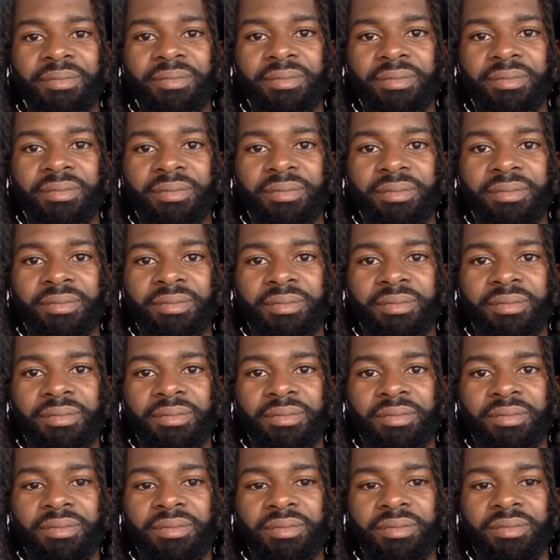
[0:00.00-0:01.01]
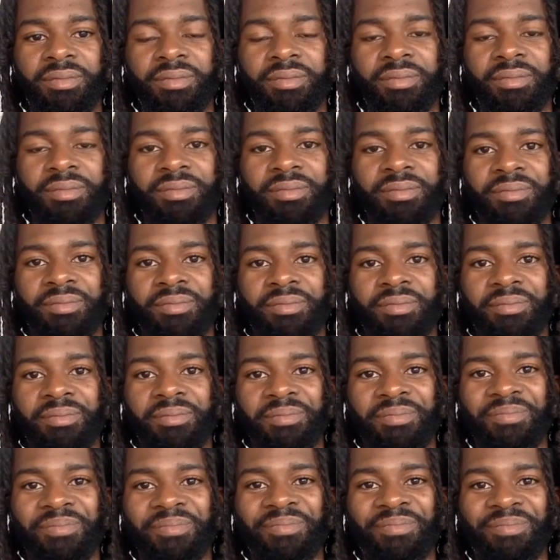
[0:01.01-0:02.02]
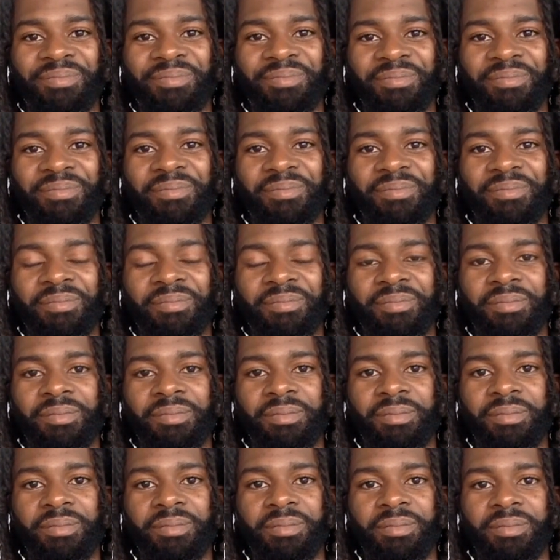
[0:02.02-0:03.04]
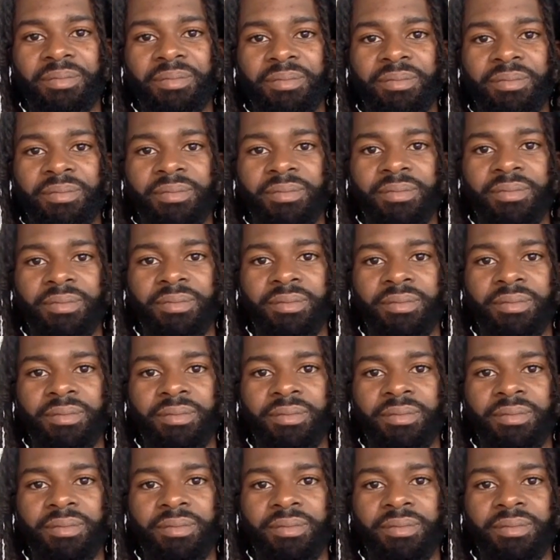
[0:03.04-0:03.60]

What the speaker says: [no speech]